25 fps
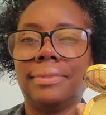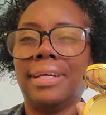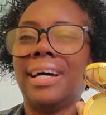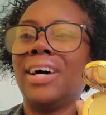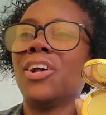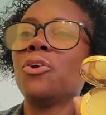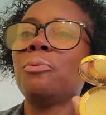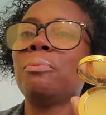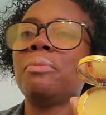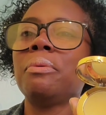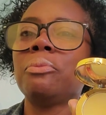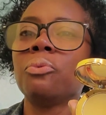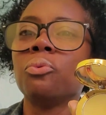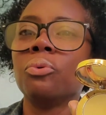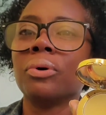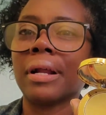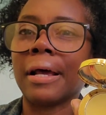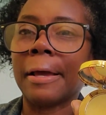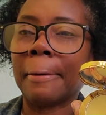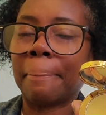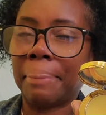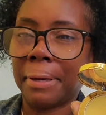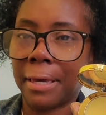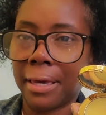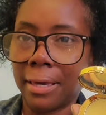I don't remember what
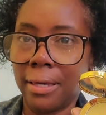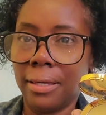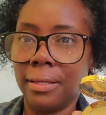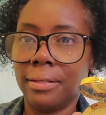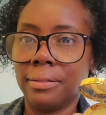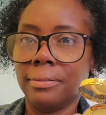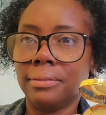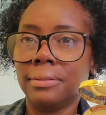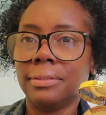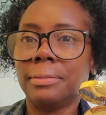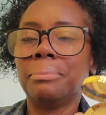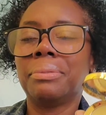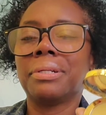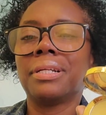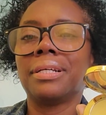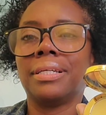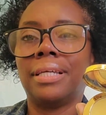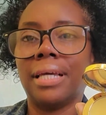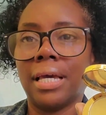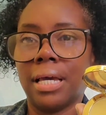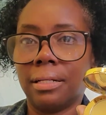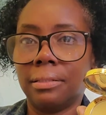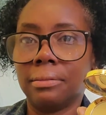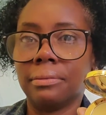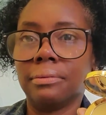I paid. But
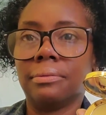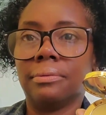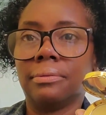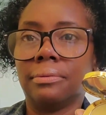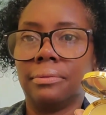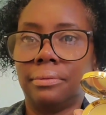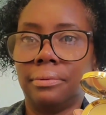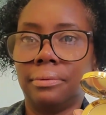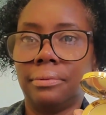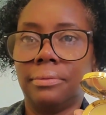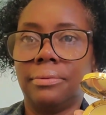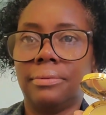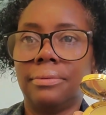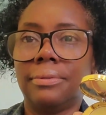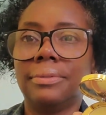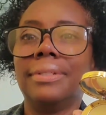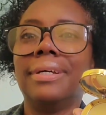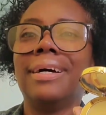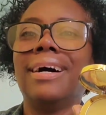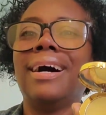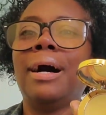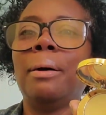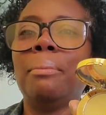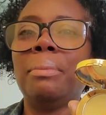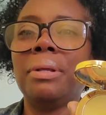again,
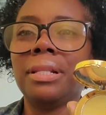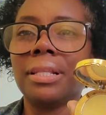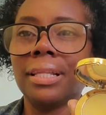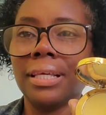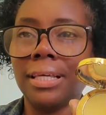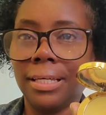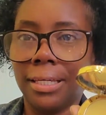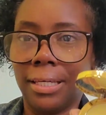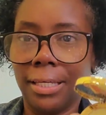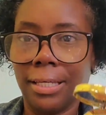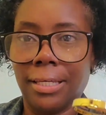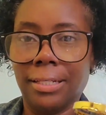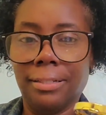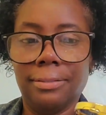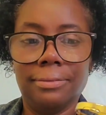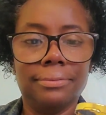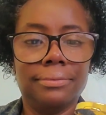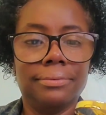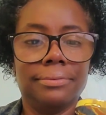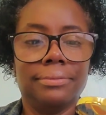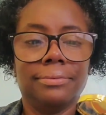I'm gonna link it.